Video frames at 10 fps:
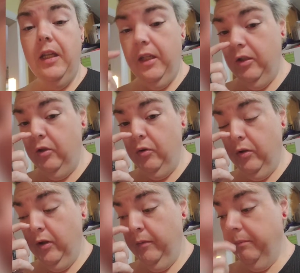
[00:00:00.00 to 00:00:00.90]
in
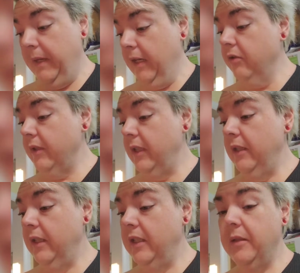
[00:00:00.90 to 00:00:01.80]
your pantry.
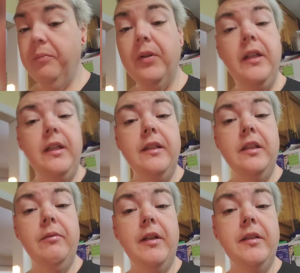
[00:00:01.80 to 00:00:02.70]
It's a pretty
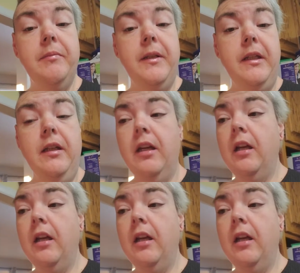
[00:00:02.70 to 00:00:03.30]
easy recipe.